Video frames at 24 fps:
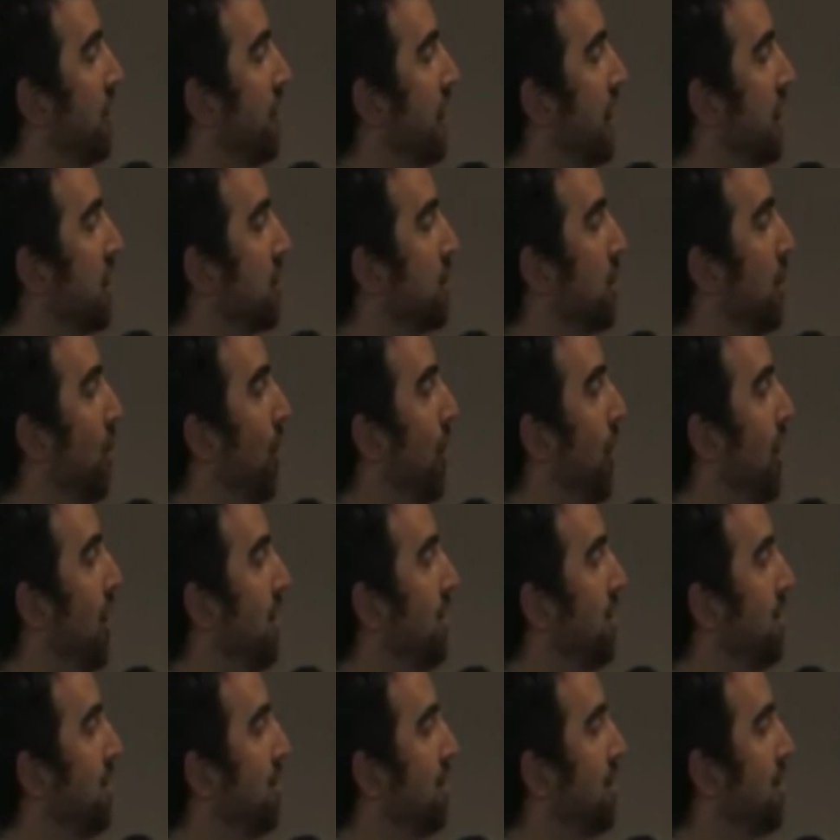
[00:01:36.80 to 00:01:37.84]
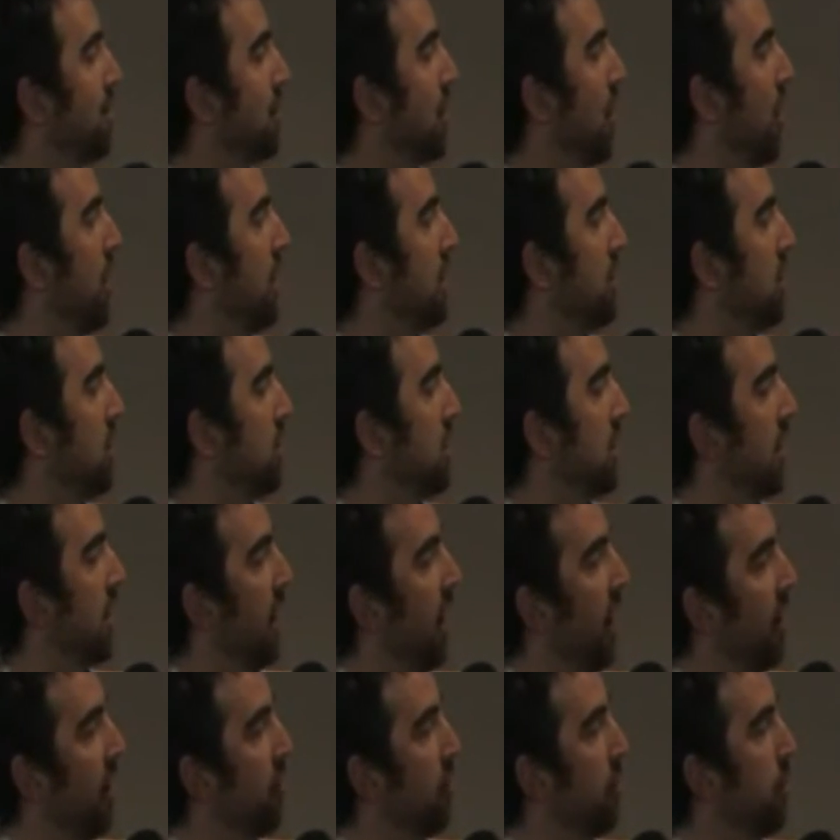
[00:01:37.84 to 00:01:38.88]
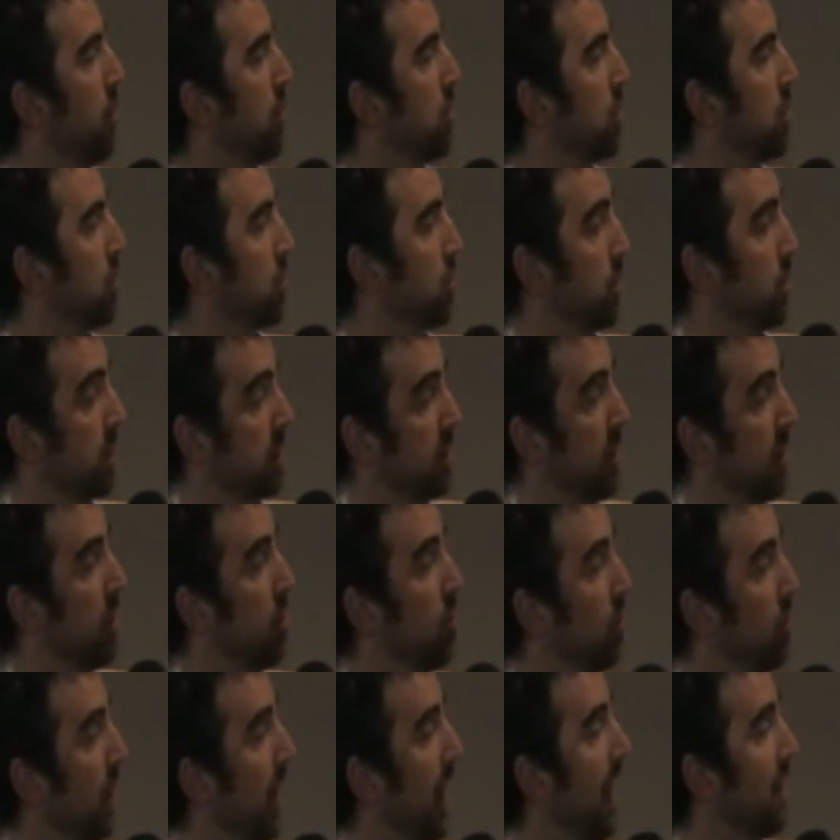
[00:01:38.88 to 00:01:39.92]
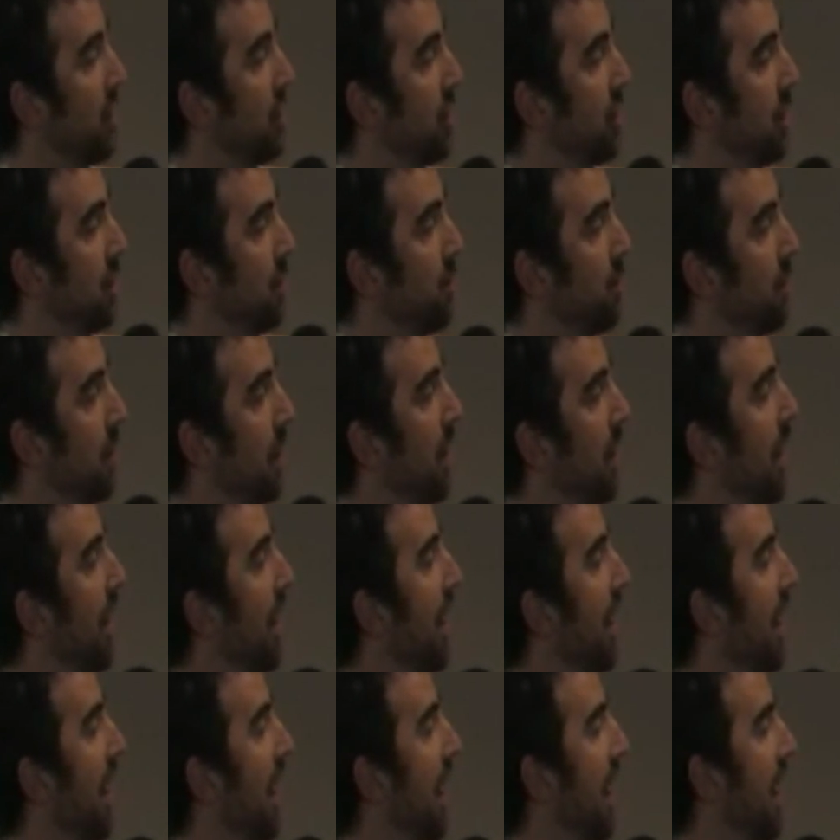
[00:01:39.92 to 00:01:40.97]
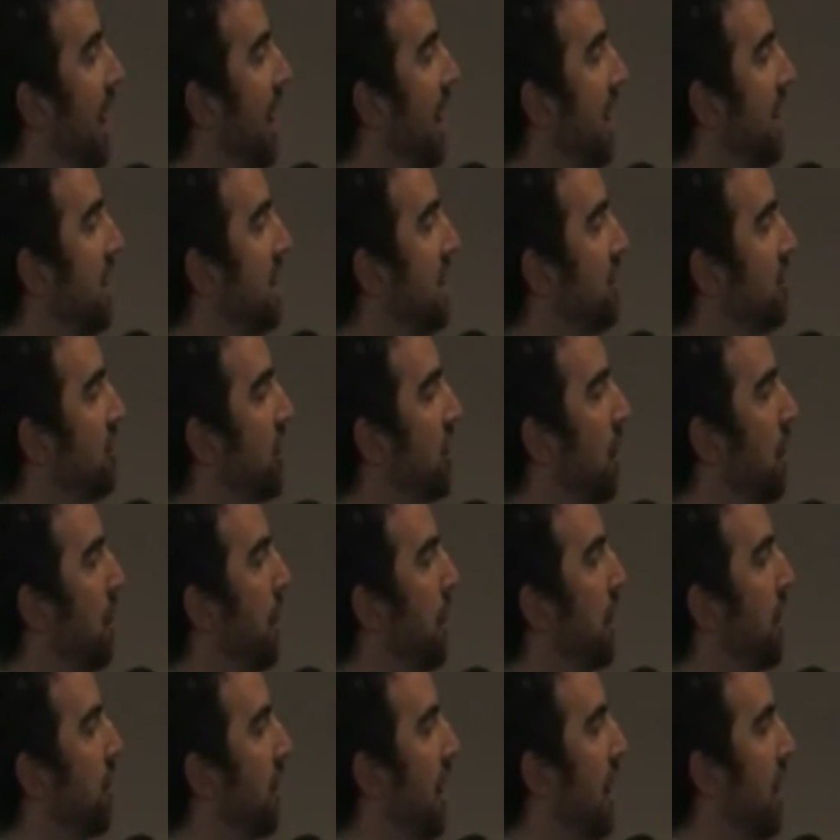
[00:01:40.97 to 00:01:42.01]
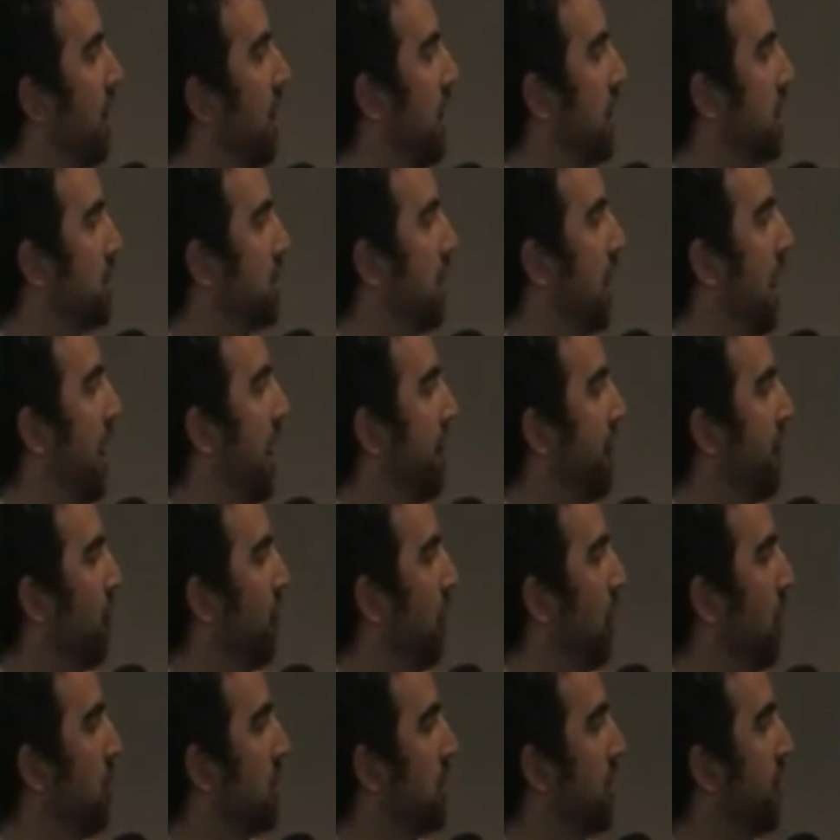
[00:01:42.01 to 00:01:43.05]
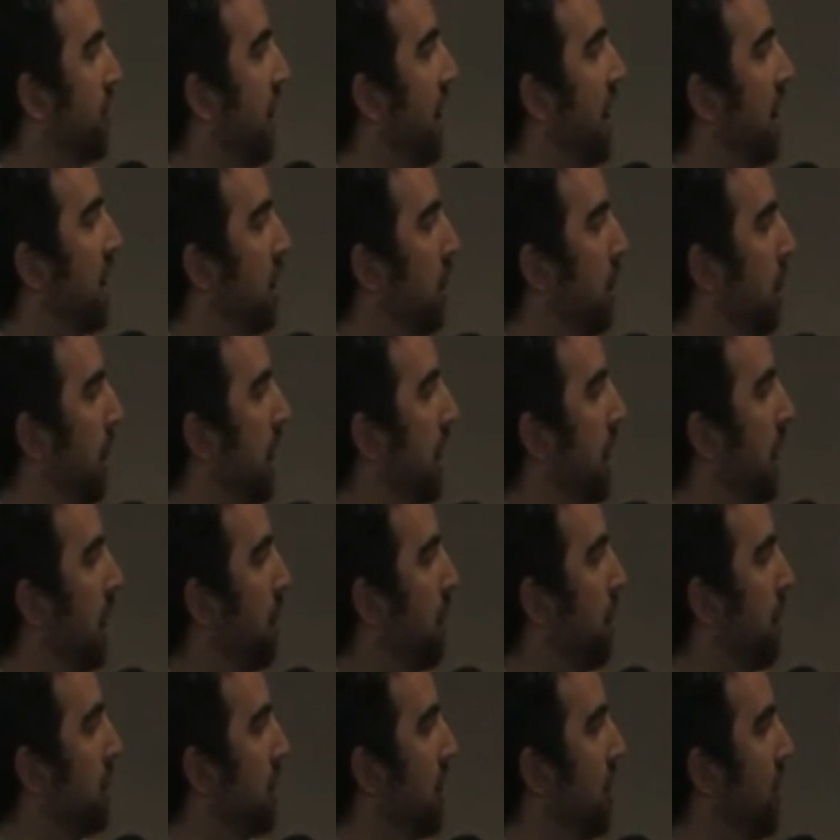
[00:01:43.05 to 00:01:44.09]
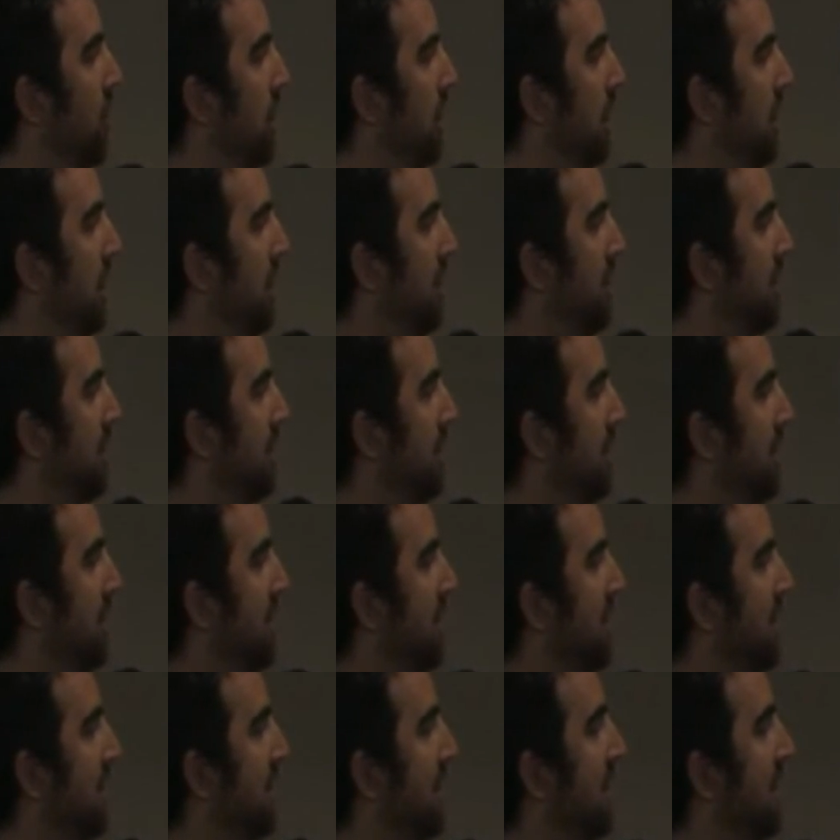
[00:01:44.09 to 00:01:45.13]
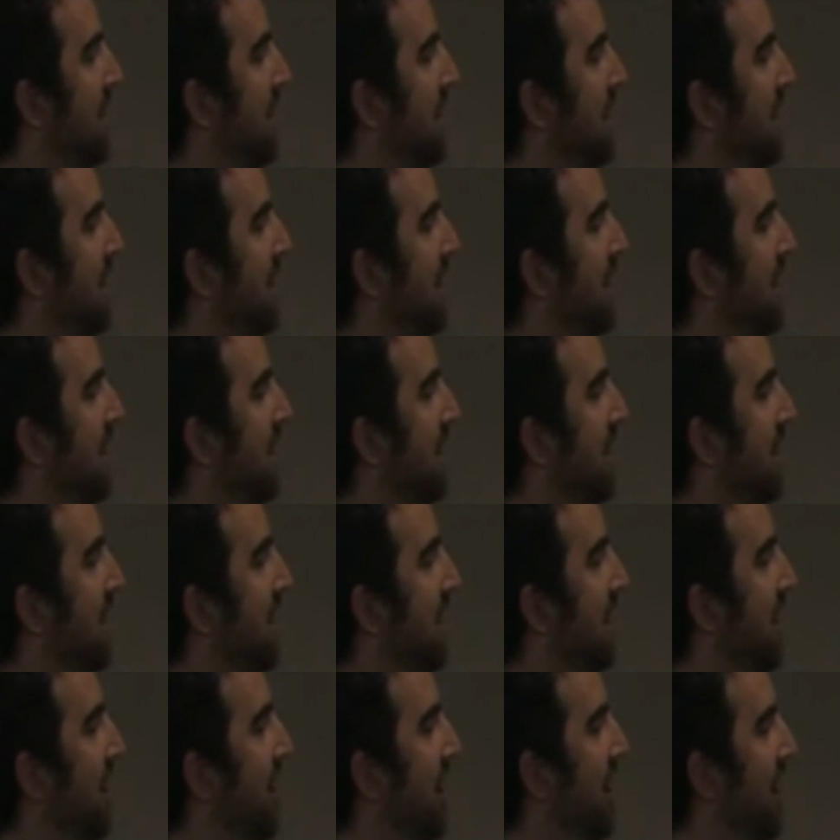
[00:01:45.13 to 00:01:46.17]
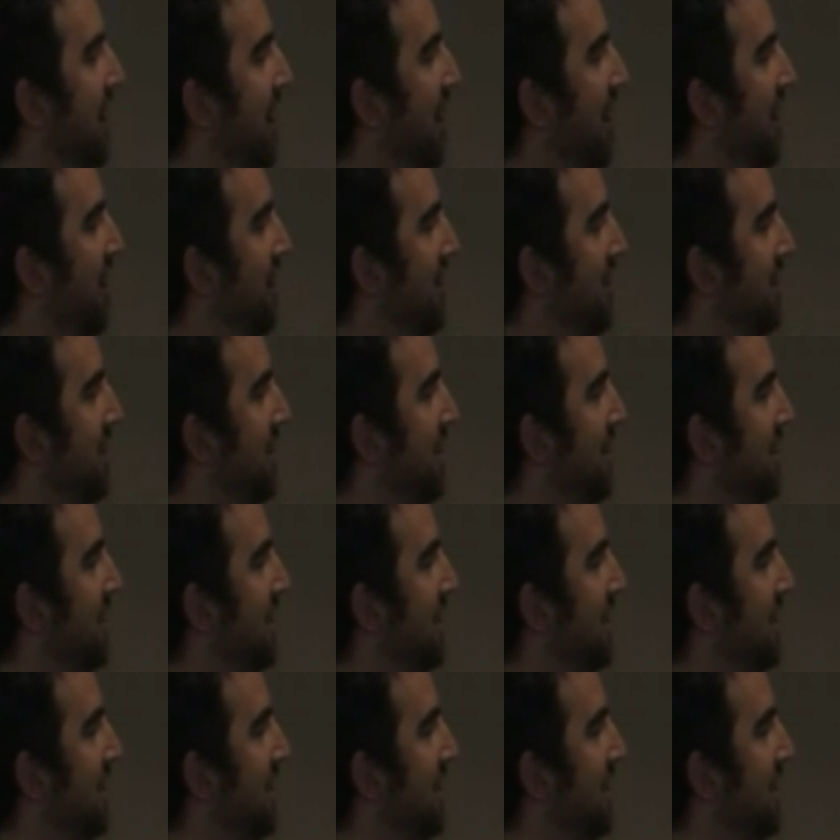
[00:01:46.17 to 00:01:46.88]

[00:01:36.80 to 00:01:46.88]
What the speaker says: explore. So he's using the hover boost, which is a new gadget, and he's jumping around on these platforms to finally pick up a Zoni. There you go.